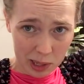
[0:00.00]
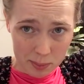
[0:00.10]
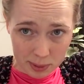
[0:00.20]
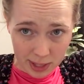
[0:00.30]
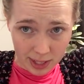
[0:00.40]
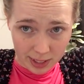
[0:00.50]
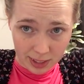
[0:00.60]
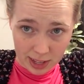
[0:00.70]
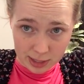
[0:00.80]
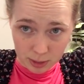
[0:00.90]
company in
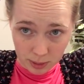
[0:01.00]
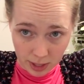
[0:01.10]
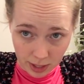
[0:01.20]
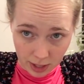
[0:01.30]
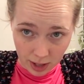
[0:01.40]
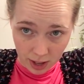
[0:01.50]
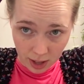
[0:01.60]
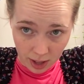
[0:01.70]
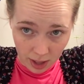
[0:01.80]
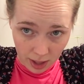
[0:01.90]
last week,
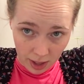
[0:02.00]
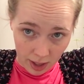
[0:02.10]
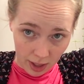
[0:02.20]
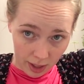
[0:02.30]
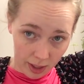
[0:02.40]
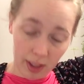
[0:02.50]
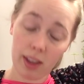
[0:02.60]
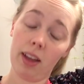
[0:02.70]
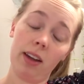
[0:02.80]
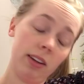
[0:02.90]

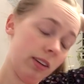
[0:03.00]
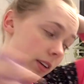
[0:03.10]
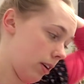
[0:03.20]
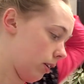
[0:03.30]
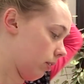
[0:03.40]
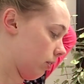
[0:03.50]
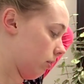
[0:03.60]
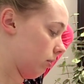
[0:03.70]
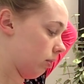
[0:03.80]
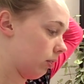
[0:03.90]
and
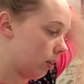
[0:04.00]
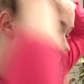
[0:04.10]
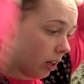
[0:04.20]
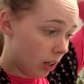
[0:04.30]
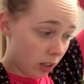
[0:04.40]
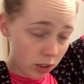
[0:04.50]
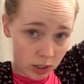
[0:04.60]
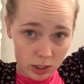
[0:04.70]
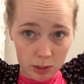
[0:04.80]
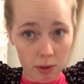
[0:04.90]

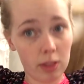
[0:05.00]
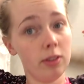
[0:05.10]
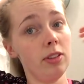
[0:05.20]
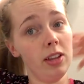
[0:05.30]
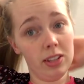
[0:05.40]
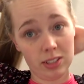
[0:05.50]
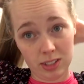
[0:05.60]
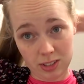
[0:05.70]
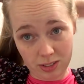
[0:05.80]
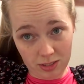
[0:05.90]
just some other things
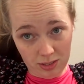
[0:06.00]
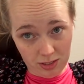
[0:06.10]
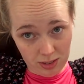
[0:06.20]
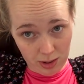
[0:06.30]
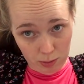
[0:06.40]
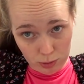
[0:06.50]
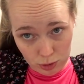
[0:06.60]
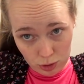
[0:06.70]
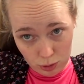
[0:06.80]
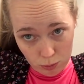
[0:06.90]
that was
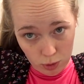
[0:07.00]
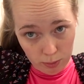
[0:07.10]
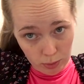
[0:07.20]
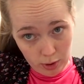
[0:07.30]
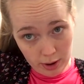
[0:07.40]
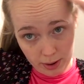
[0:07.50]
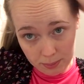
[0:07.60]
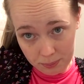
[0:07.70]
just more important.